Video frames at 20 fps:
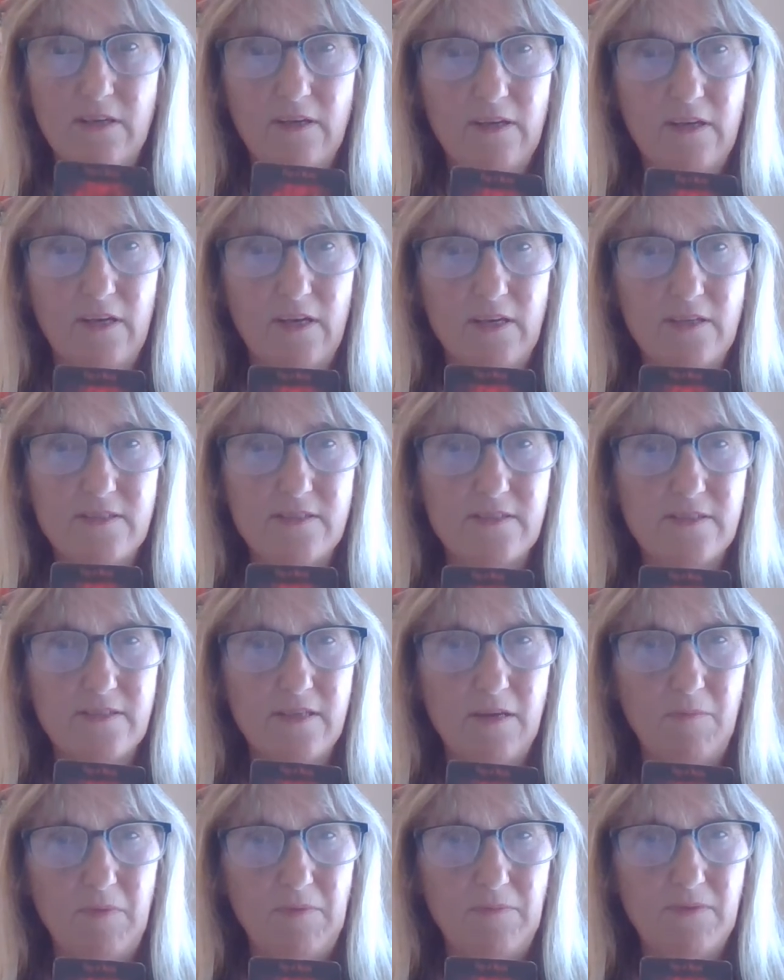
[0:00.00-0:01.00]

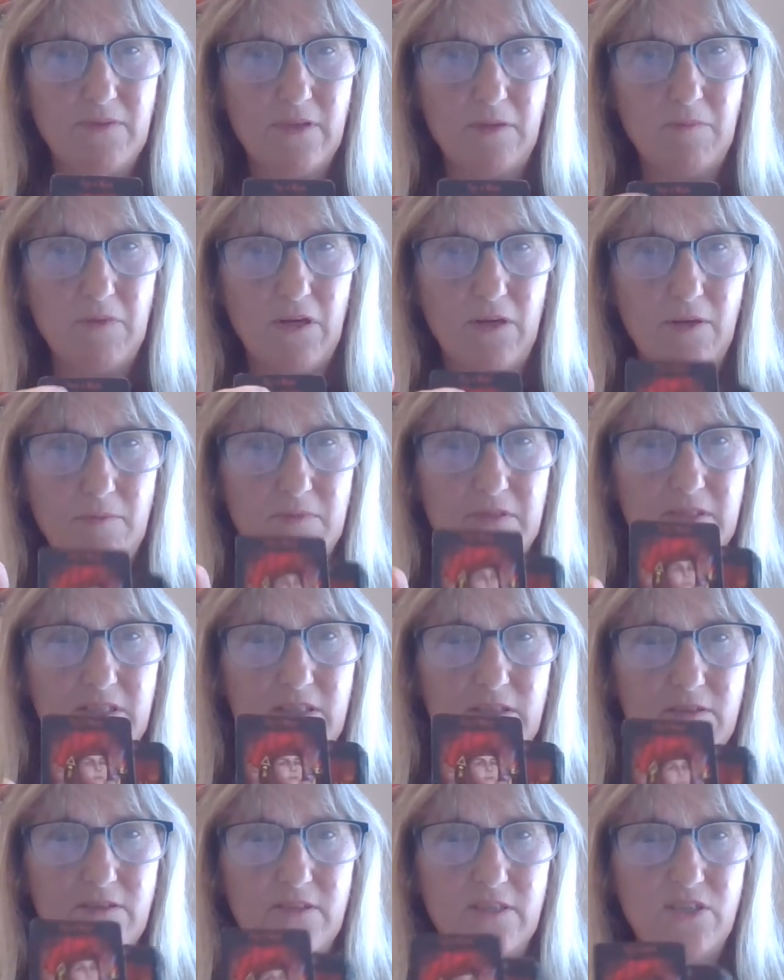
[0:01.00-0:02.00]
sometimes
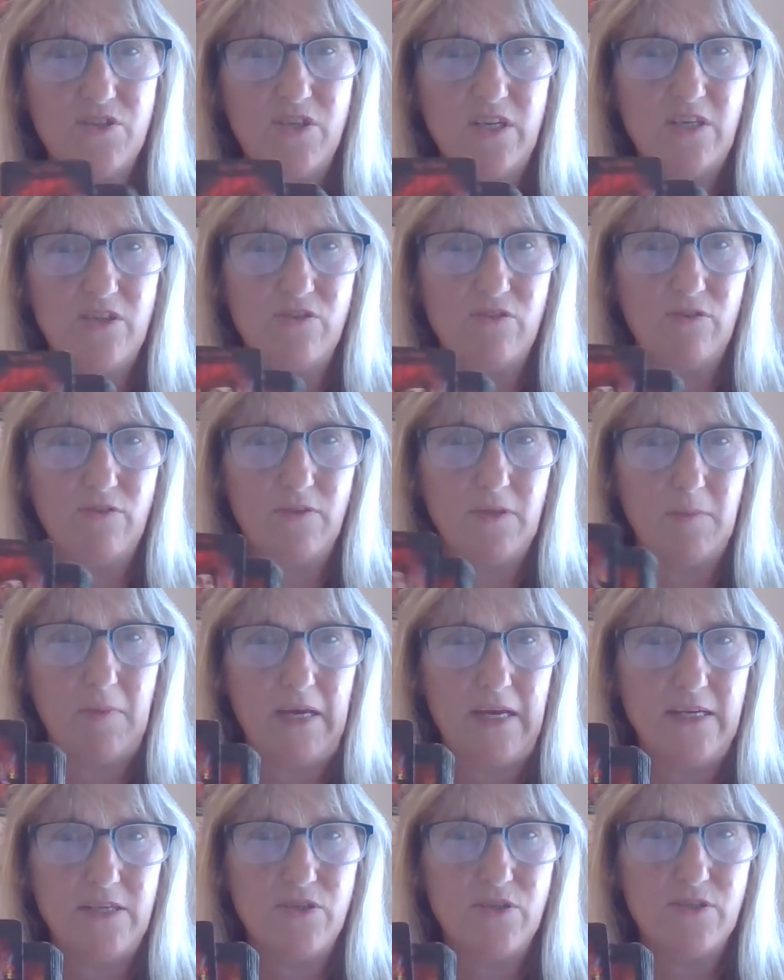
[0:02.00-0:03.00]
the gender on the
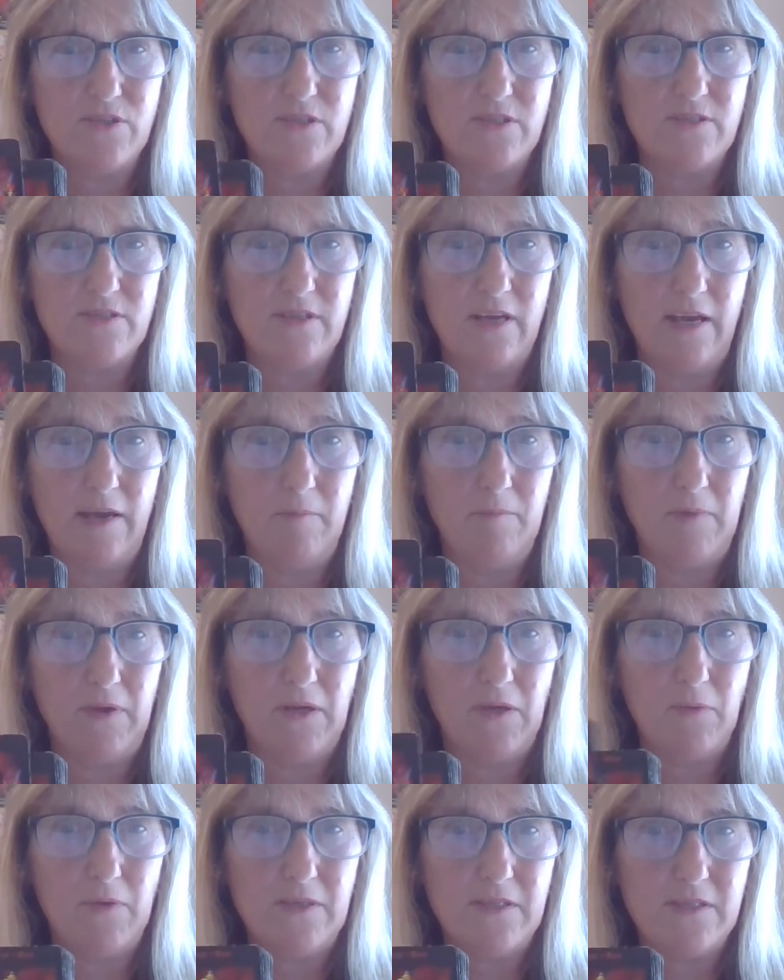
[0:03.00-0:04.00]
pages is
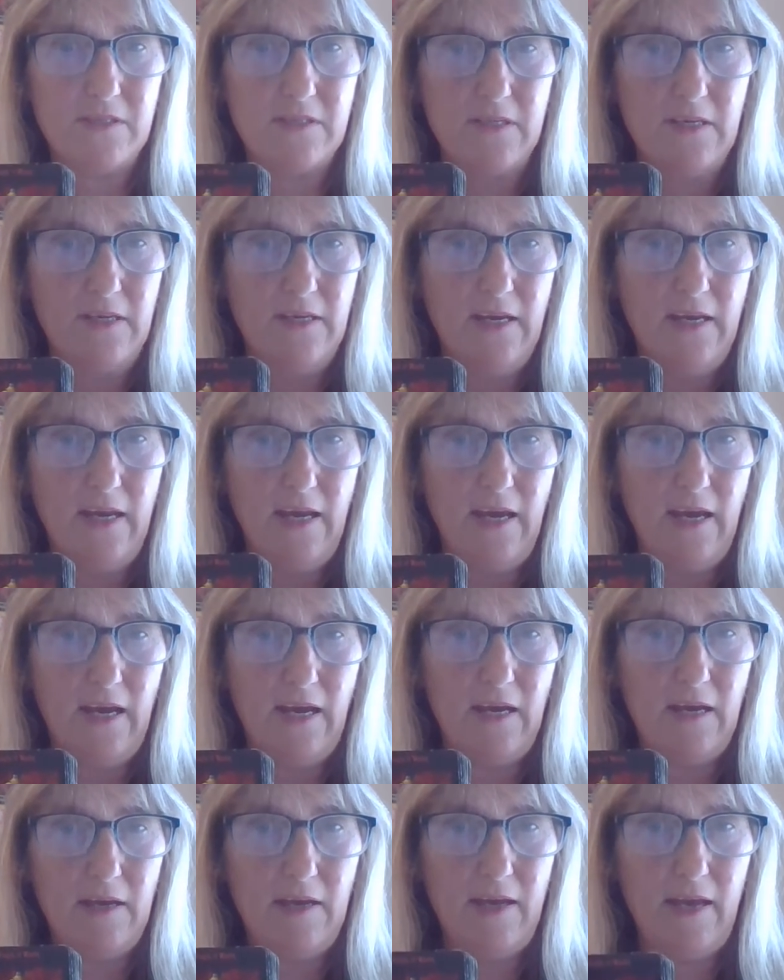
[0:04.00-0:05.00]
ambiguous,
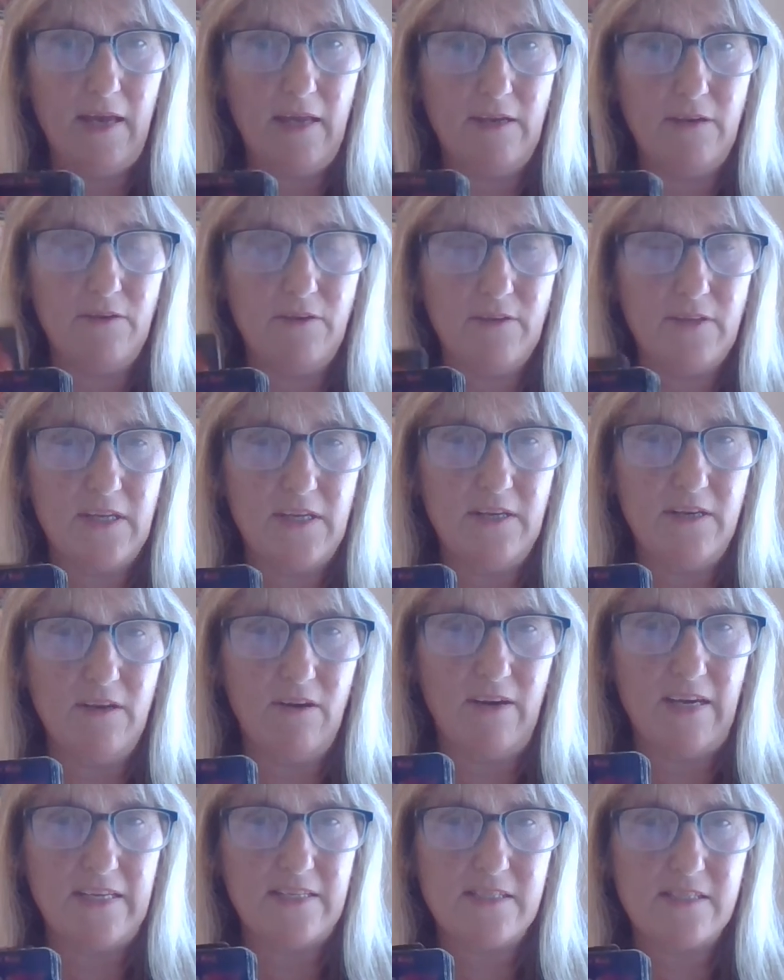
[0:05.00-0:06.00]
and the
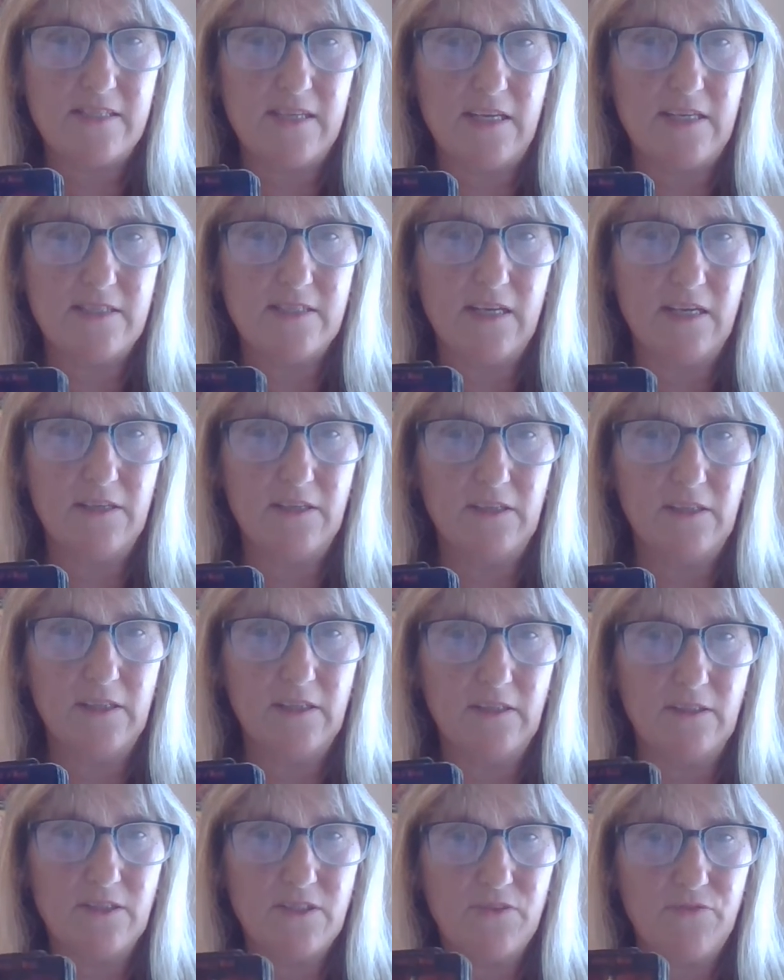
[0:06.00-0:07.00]
knights are done a
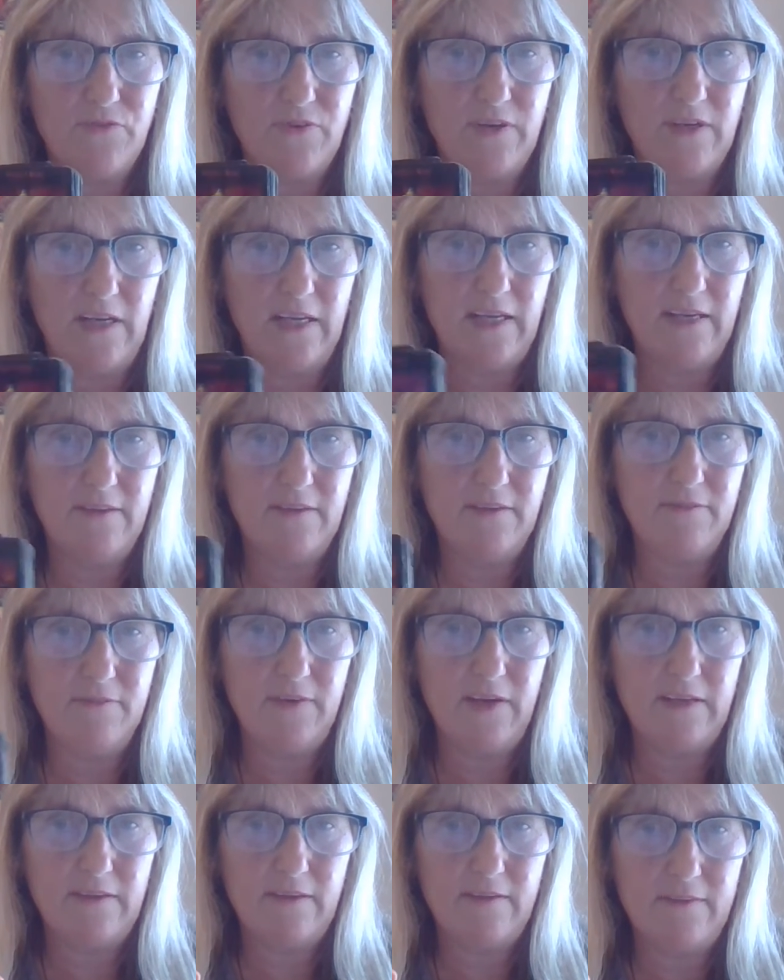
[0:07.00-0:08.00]
little differently in the
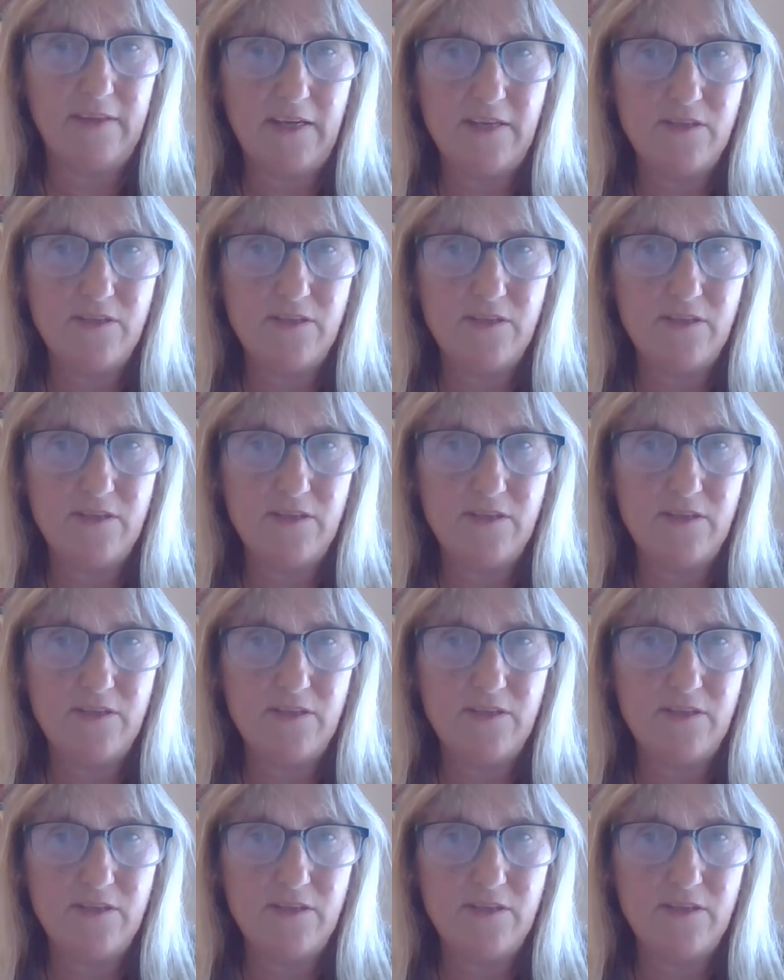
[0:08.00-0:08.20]
fact that they